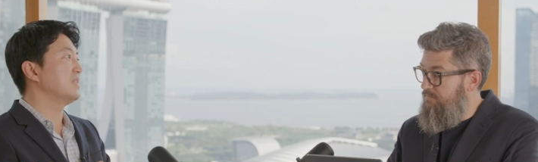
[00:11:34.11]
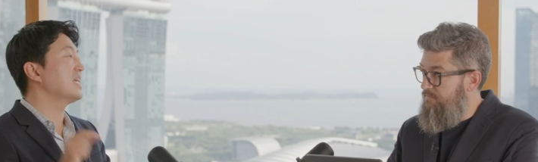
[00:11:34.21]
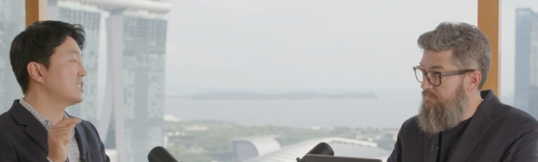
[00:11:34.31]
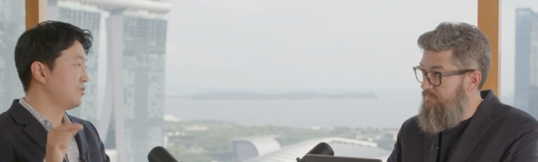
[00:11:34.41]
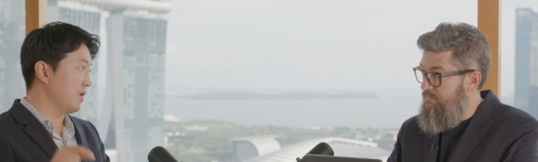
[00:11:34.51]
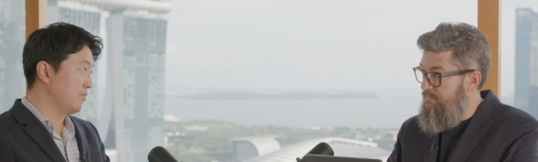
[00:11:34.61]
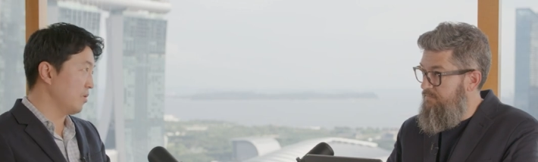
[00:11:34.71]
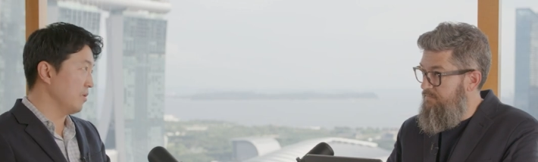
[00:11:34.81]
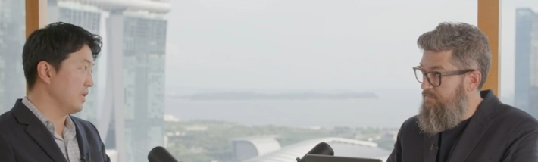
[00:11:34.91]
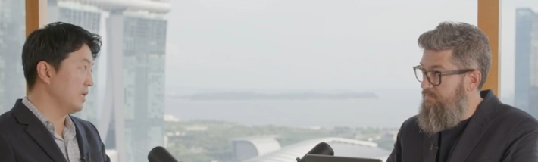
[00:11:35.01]
Speaker 1: next
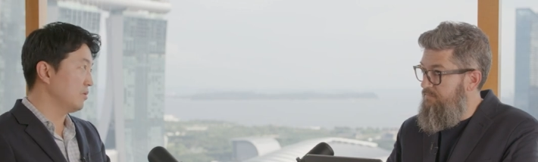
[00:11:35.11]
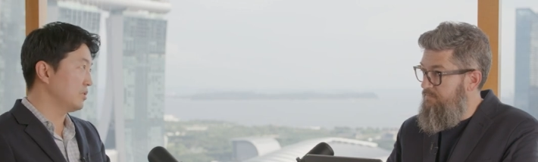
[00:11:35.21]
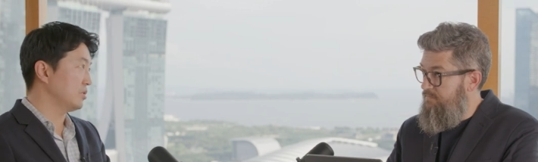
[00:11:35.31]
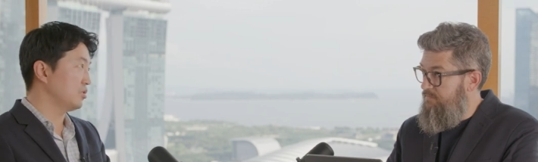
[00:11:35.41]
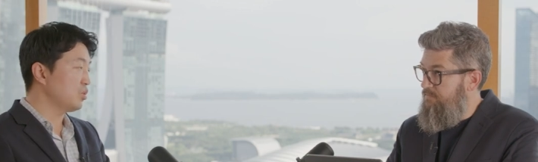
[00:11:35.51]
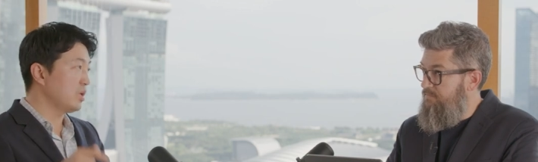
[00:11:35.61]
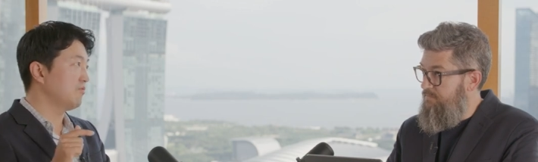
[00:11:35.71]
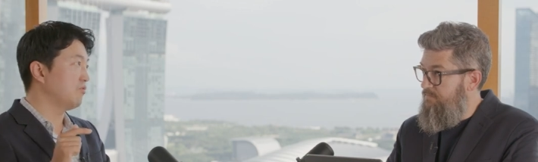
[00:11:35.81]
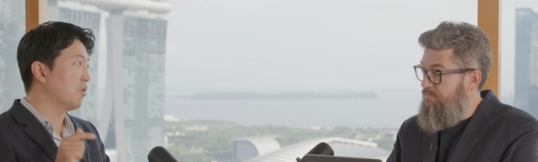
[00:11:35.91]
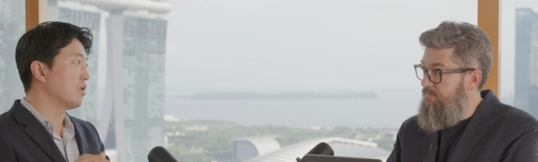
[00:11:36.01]
February, which is
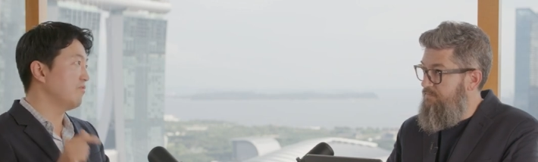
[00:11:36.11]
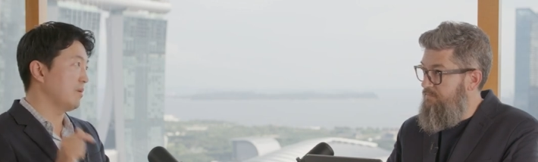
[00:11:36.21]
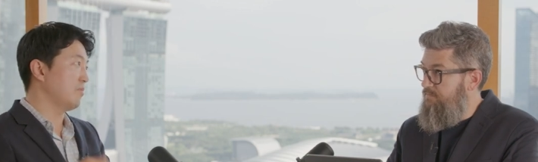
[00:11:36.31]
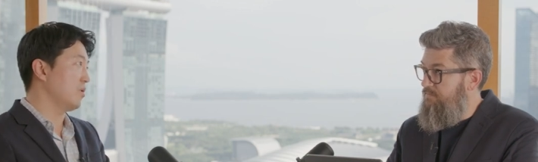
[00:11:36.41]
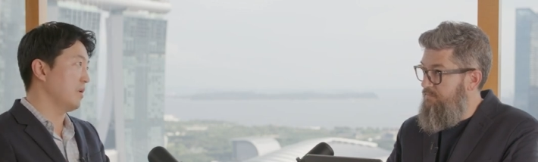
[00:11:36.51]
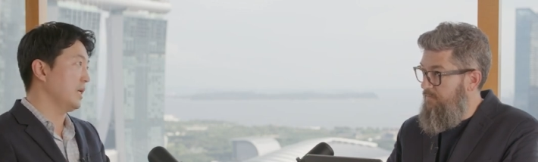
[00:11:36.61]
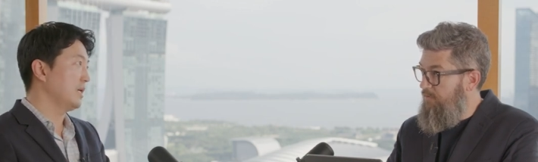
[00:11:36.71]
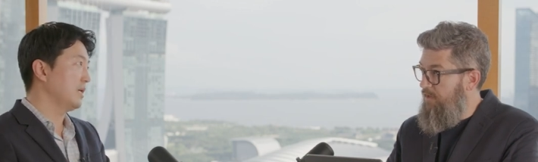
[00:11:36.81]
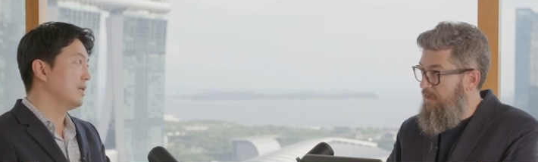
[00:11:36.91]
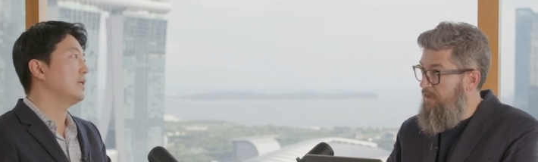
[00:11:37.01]
24 February.
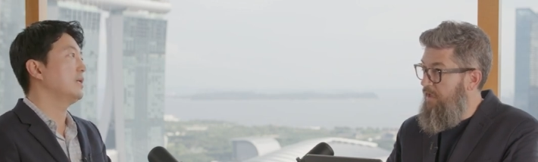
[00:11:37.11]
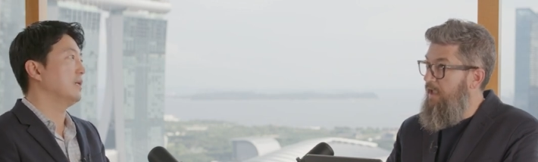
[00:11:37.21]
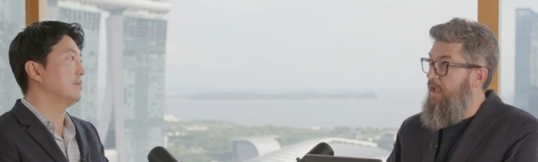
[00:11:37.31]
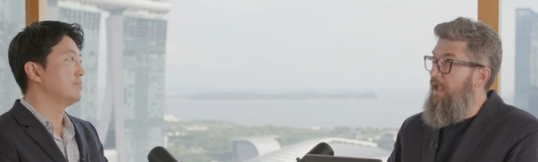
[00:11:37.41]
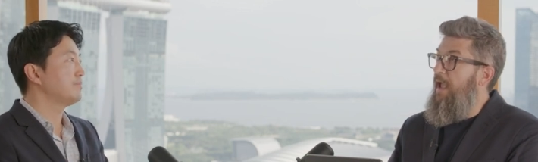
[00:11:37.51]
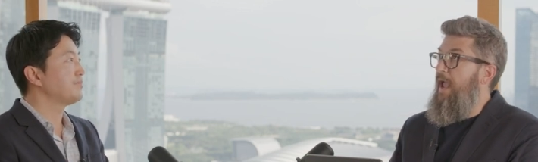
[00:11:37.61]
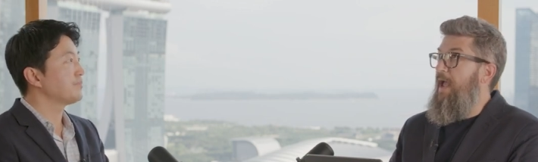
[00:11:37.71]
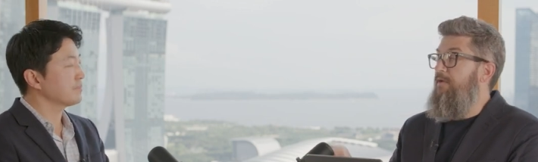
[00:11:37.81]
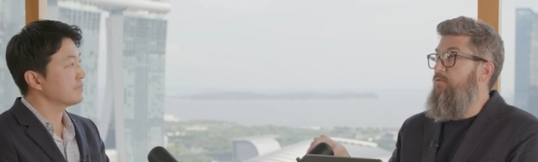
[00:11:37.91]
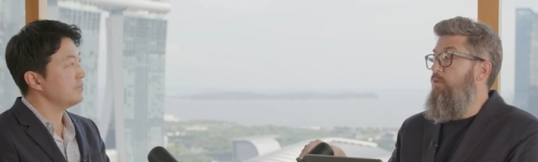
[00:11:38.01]
Okay. Yeah.
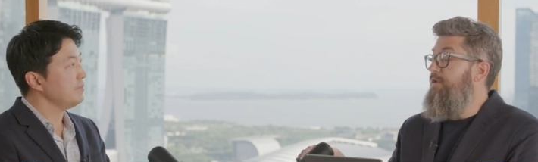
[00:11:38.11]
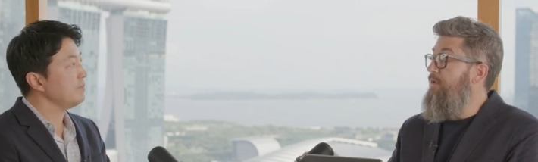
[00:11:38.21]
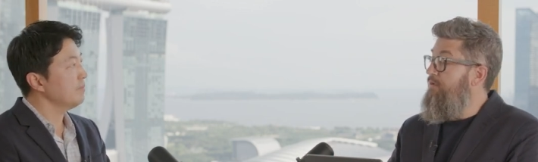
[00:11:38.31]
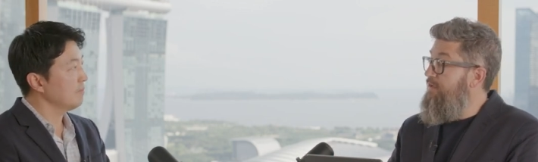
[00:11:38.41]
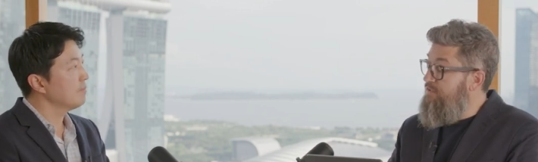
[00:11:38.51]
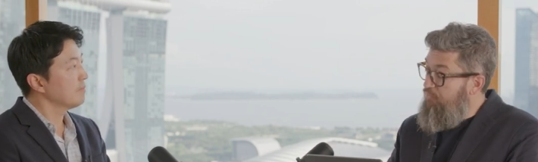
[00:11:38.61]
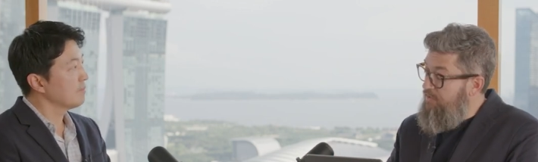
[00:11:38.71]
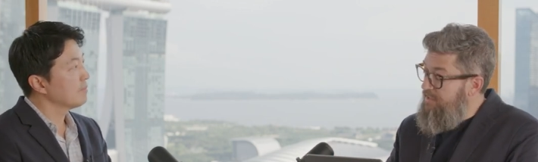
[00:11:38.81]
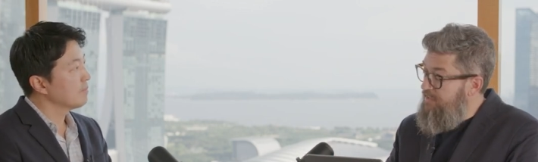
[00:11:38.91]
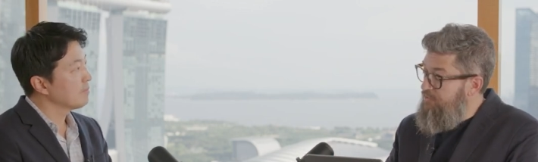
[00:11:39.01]
Speaker 2: And when the, does the
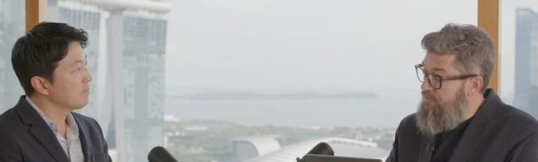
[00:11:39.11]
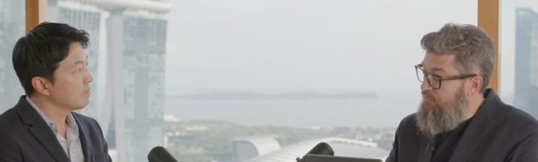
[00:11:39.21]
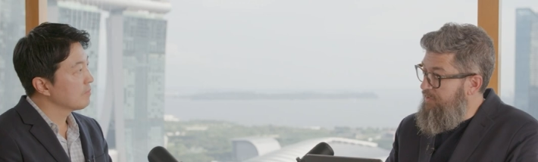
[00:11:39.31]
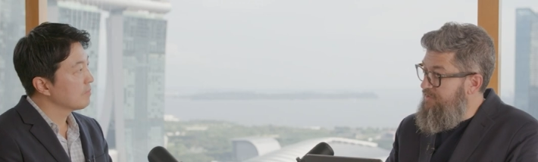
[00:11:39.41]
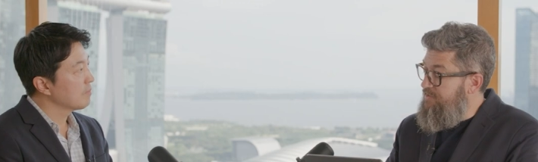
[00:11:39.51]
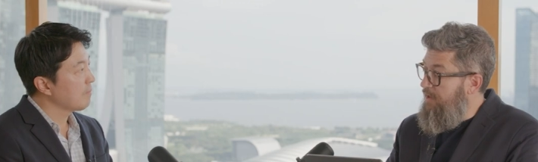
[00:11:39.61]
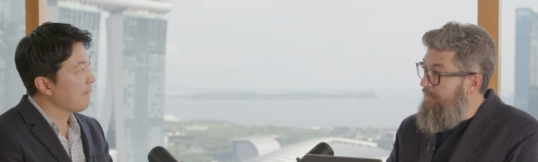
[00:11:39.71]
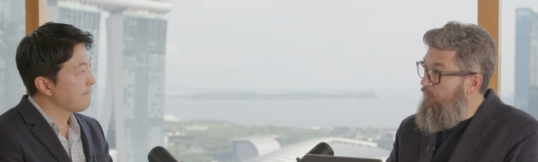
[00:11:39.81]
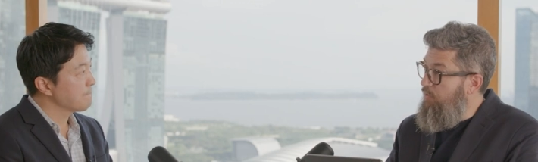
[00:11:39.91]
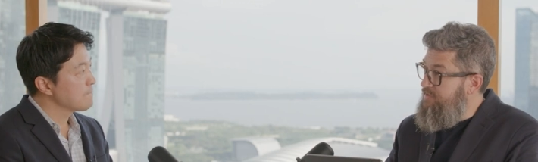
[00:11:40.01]
presidential decree just come
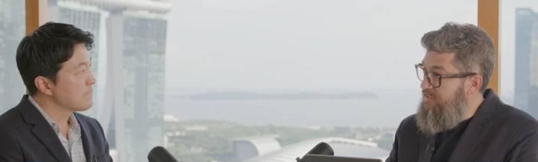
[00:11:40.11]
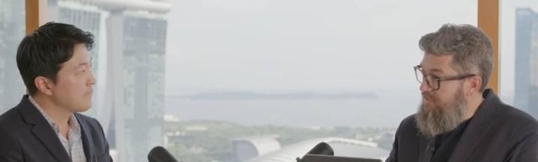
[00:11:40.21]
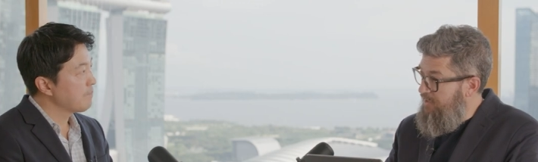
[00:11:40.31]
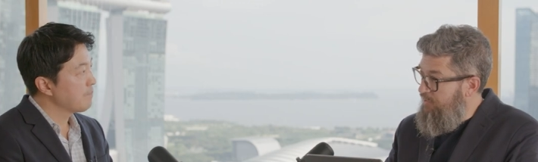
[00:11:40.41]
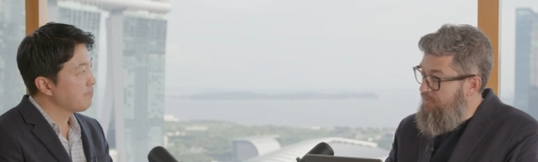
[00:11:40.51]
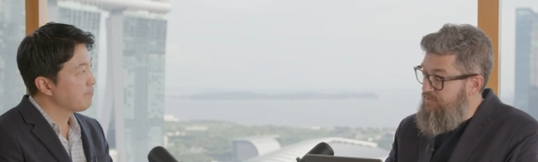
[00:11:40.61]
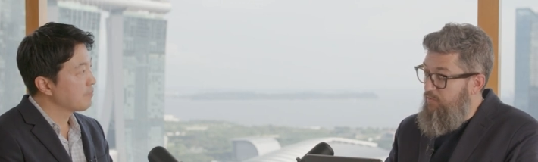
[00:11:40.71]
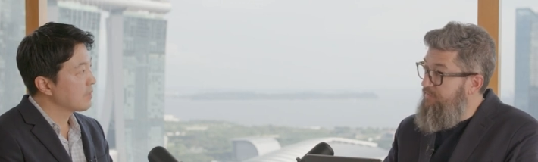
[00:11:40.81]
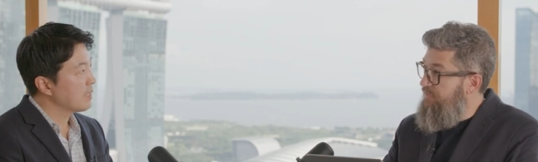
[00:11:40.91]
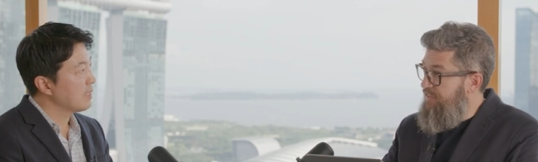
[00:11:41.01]
out once a year? Because
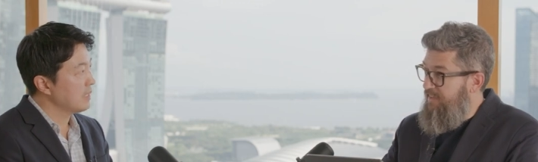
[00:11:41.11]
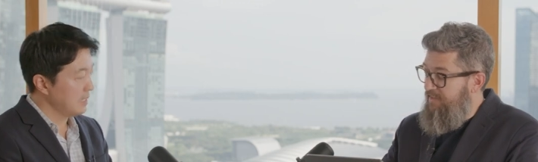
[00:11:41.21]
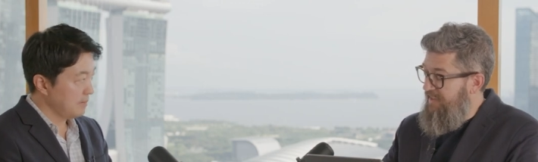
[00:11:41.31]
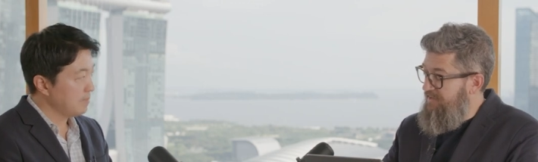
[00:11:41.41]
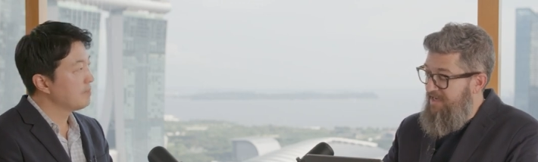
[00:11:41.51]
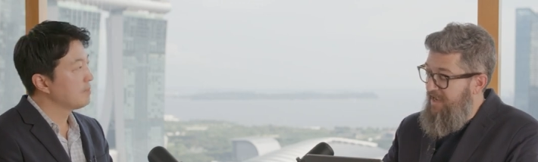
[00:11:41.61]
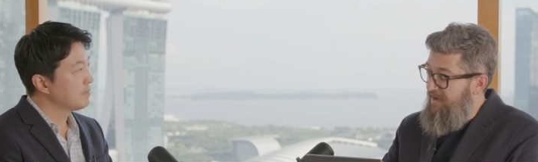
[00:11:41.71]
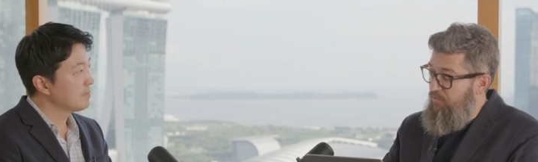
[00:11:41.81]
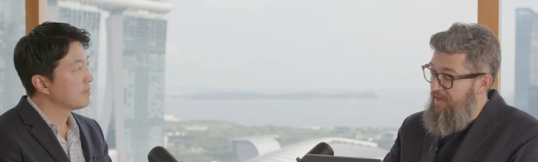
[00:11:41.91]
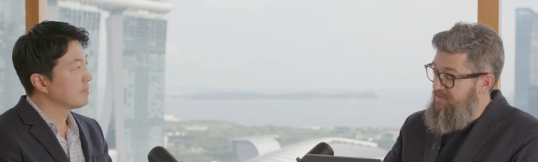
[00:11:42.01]
one of the, the, things that
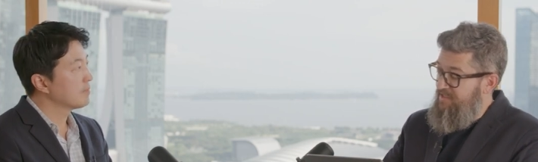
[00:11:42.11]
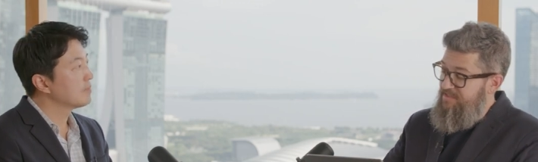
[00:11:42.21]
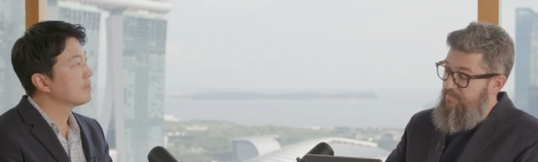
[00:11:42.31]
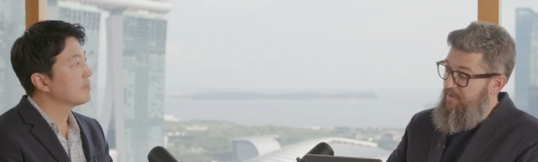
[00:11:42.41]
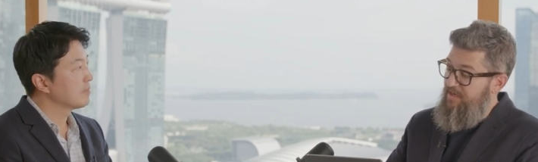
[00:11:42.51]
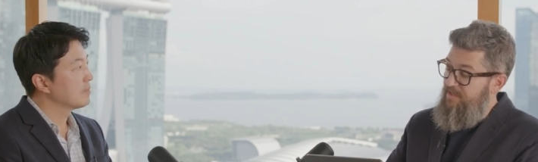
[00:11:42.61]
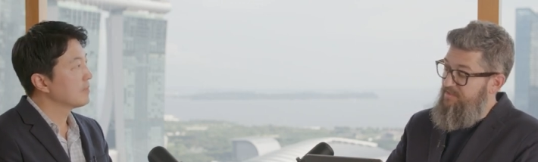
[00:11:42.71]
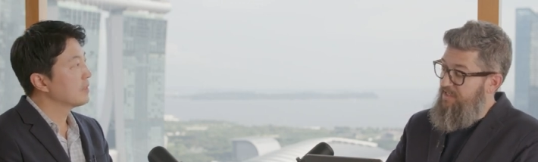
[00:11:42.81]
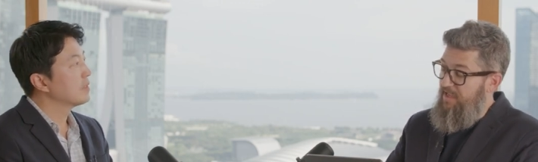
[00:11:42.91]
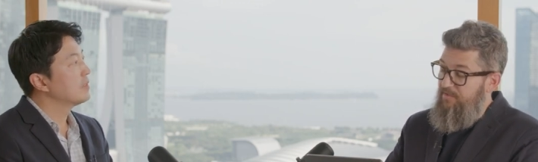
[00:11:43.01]
I would anticipate
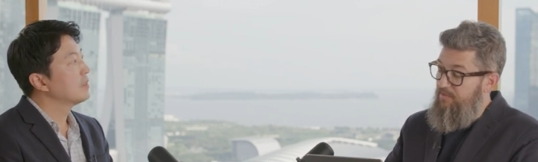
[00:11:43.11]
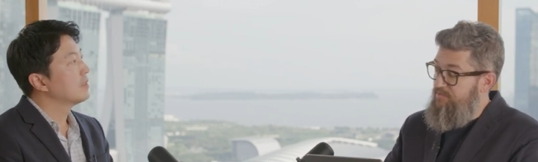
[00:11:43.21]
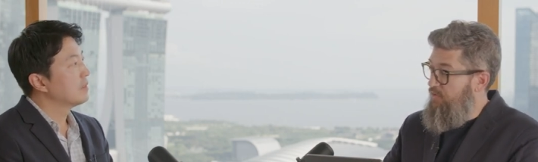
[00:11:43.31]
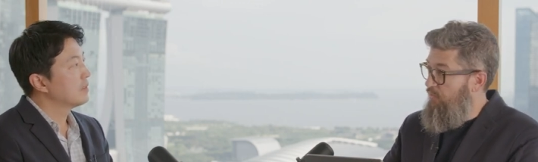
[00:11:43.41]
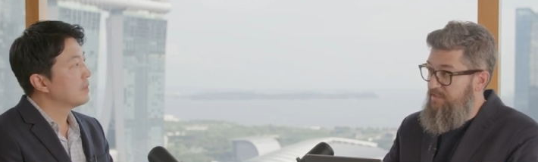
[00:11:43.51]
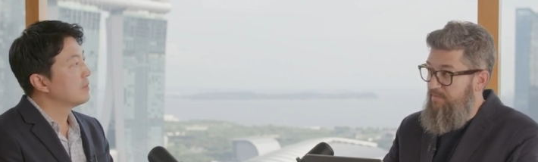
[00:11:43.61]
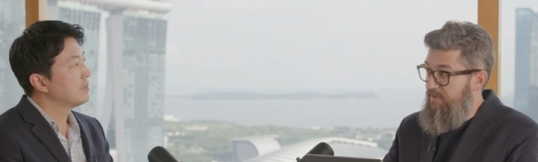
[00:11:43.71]
is that there's going to